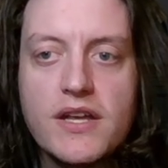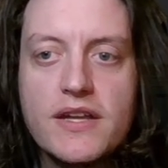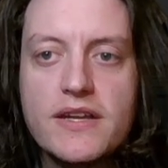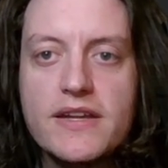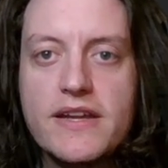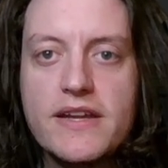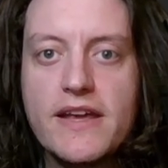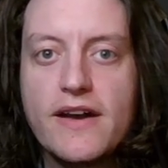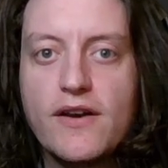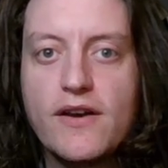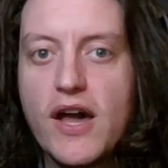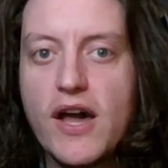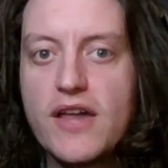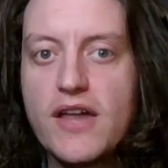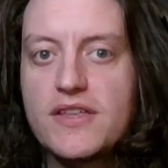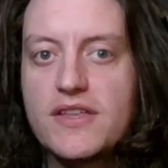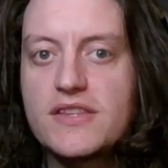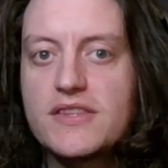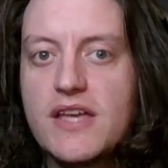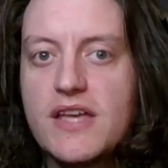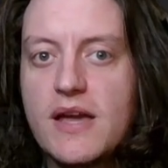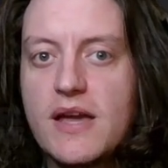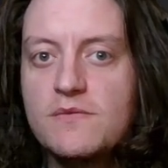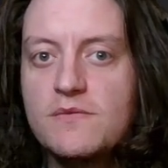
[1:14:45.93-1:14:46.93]
Now, I think
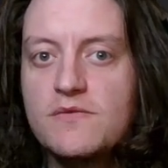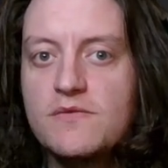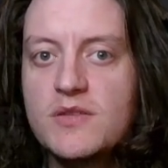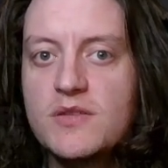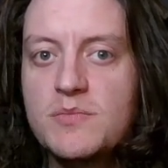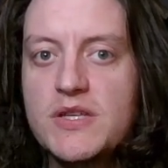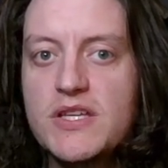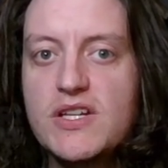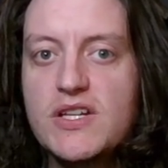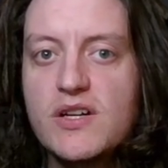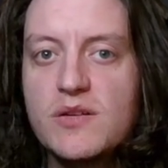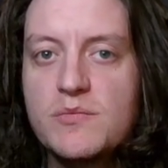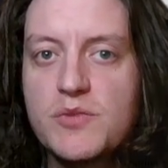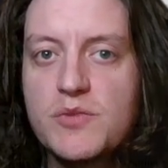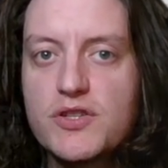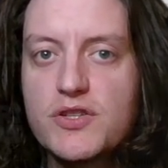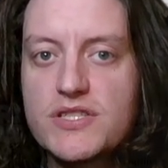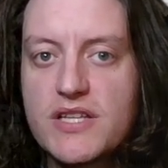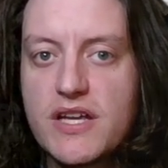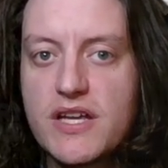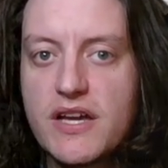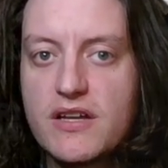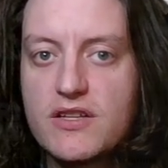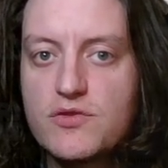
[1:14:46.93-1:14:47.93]
the MVP on both
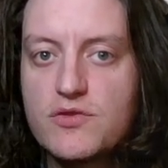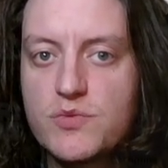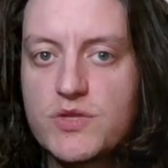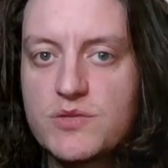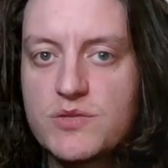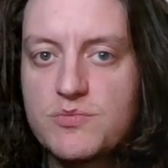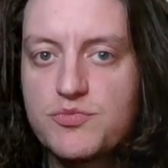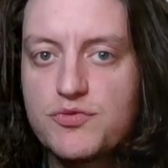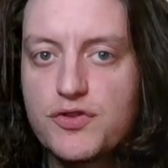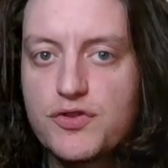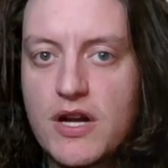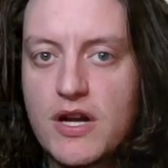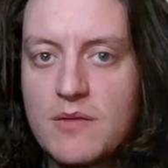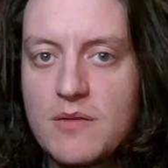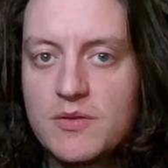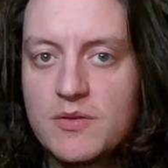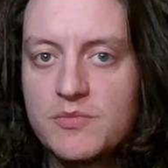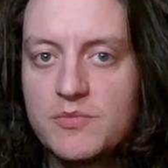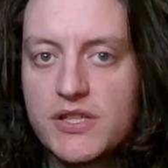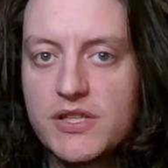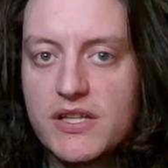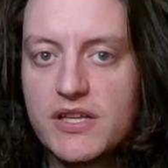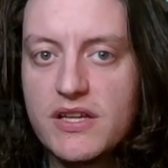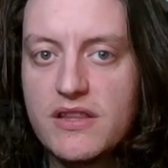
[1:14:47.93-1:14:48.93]
sides was
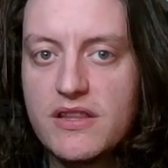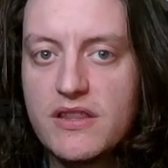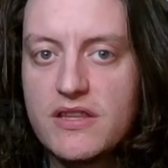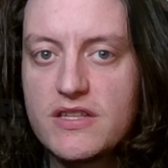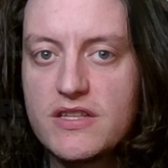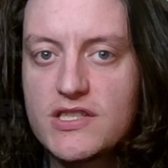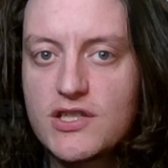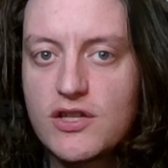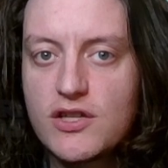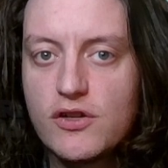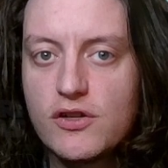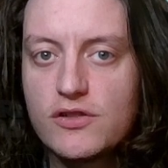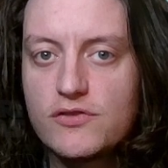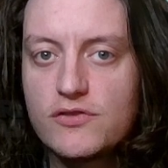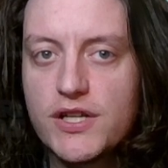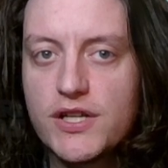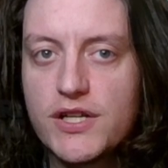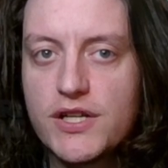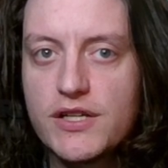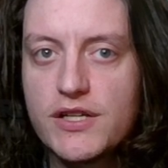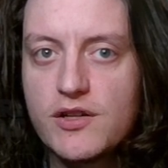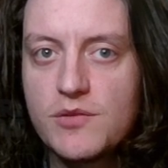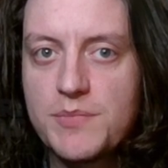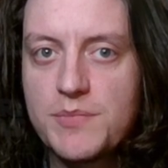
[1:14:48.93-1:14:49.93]
probably this card right
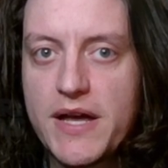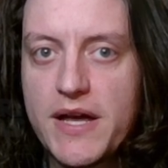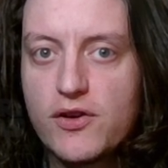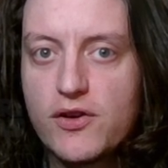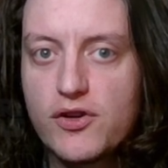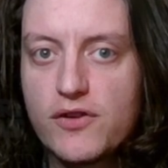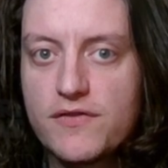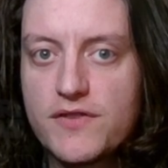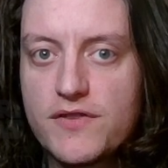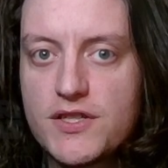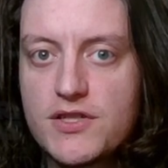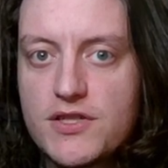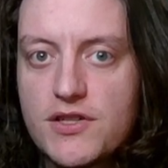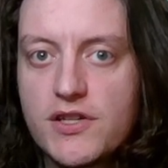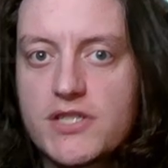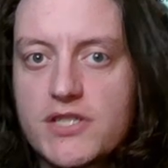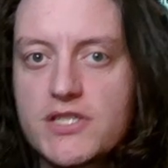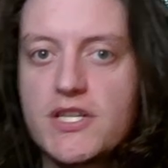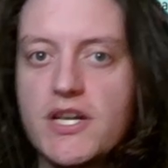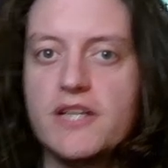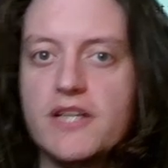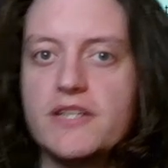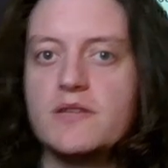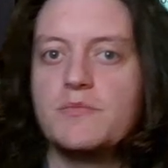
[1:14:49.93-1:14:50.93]
here, Power of the Dark
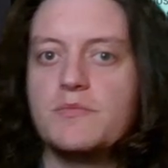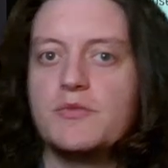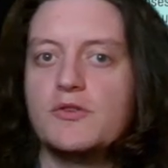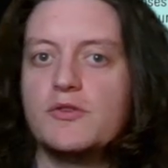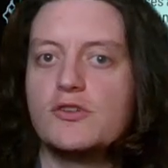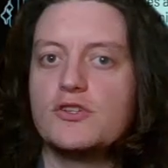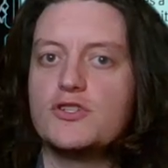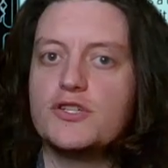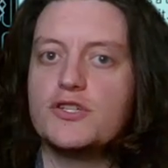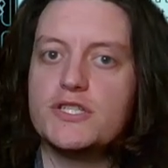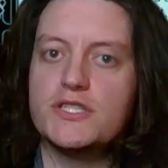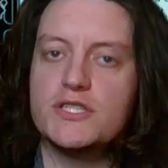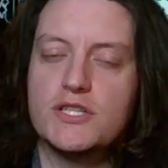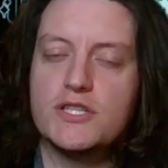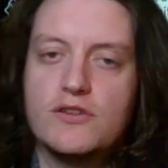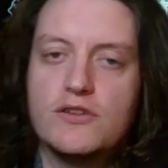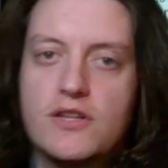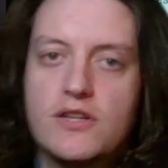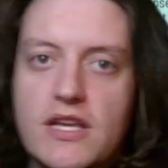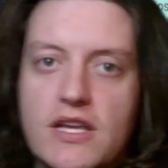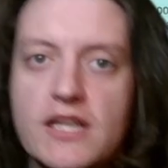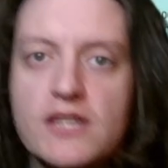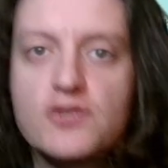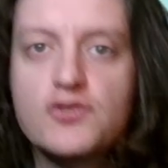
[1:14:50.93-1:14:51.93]
Side. An opponent chooses the unit
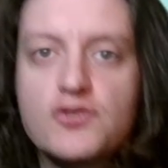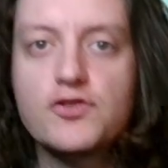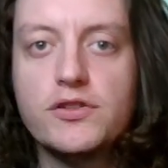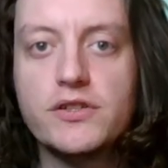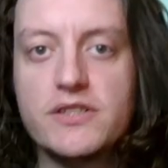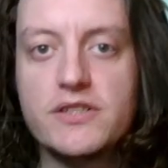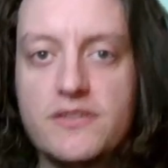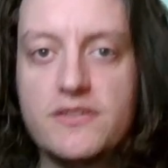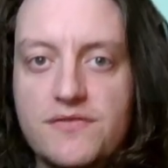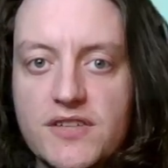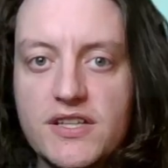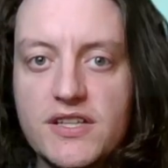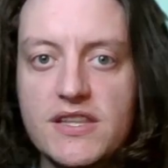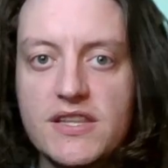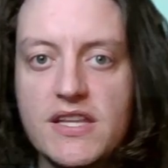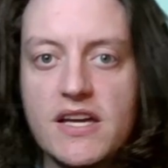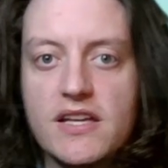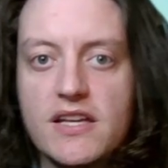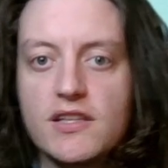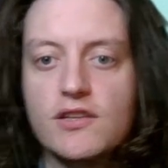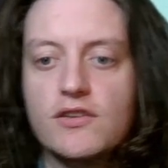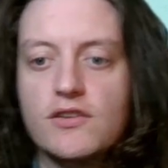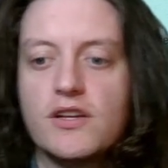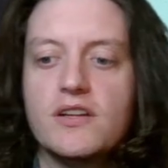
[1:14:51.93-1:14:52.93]
they control, defeat that
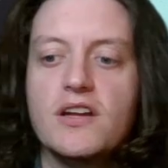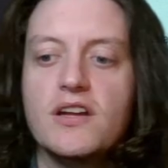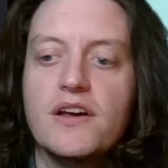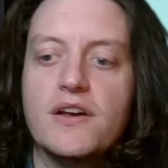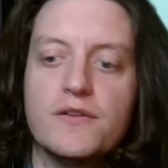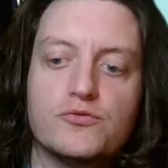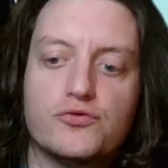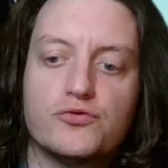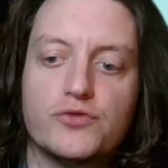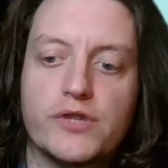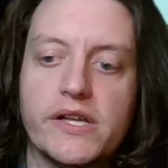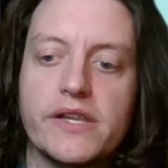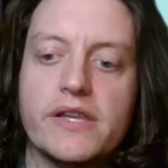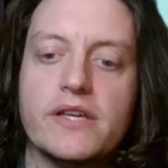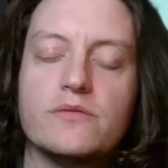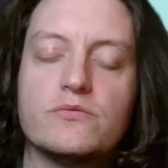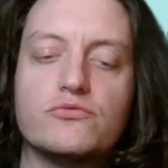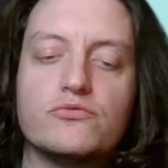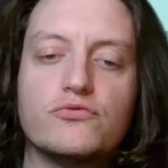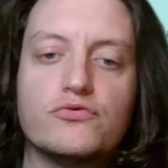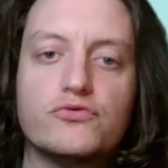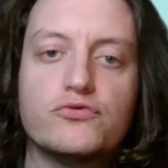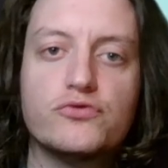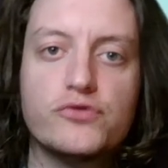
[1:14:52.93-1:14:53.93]
unit. Really,
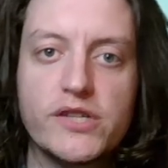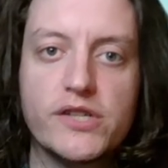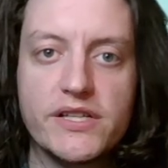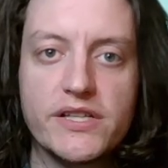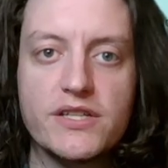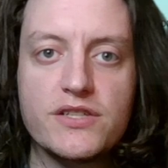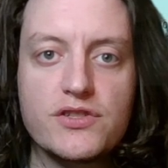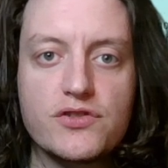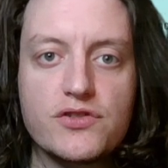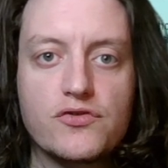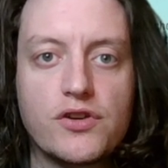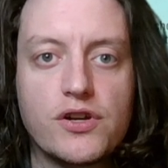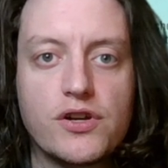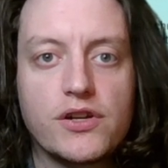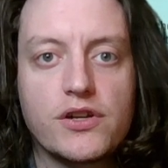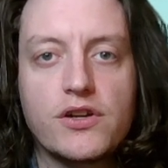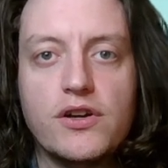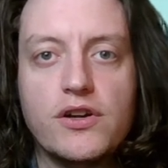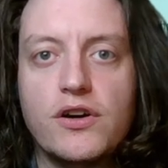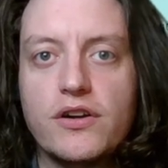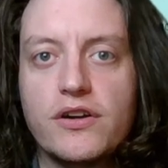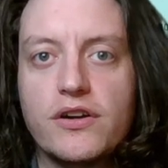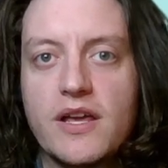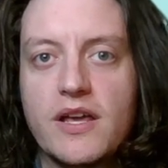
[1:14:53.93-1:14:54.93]
really strong
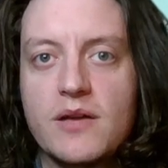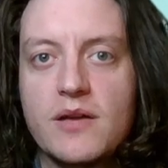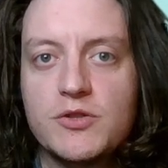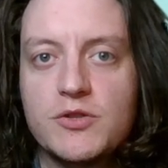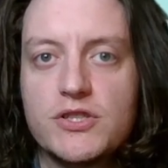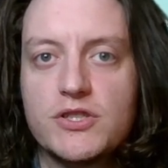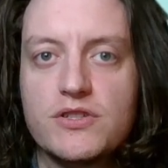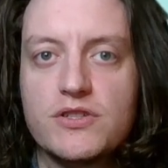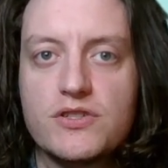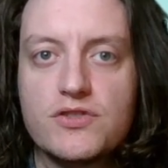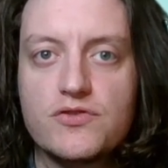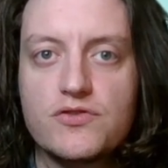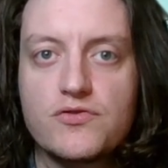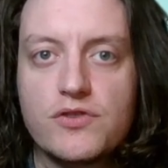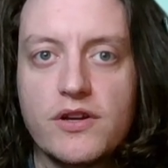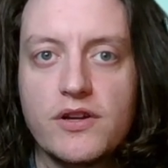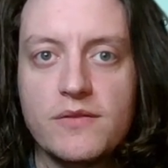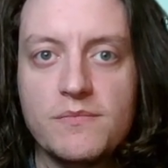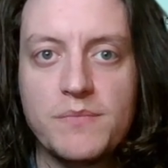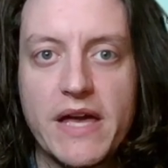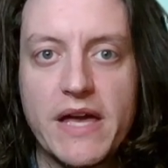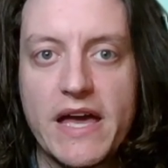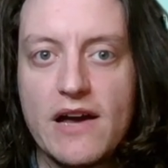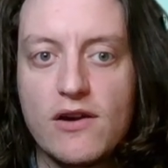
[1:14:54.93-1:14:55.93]
card, able to destroy
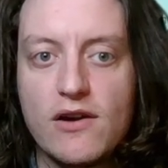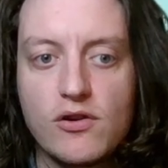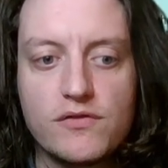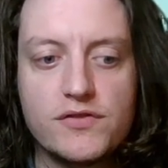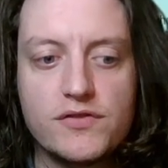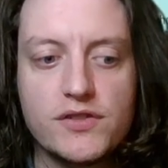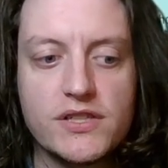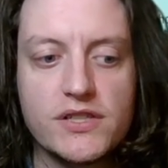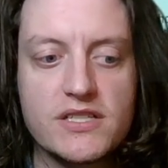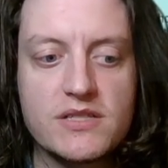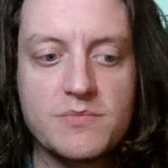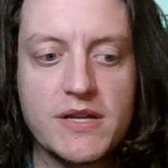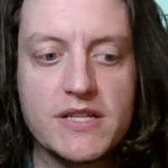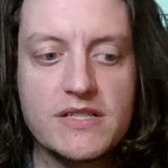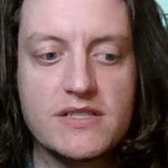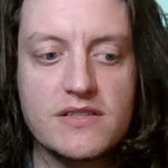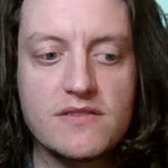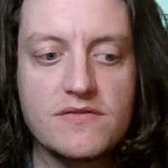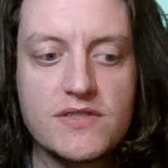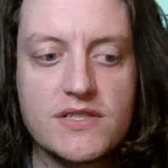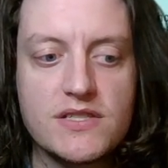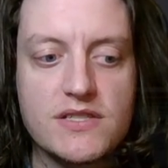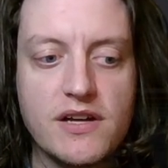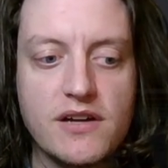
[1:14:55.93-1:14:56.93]
powerful,
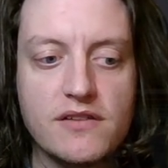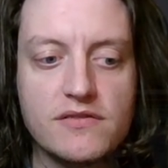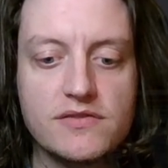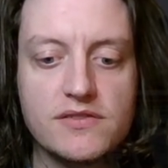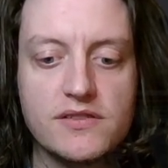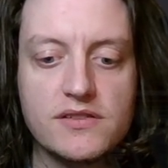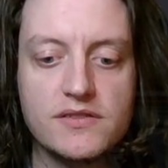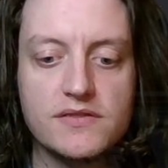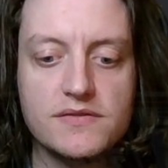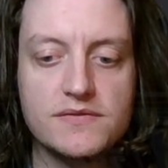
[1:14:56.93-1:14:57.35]
expensive stuff.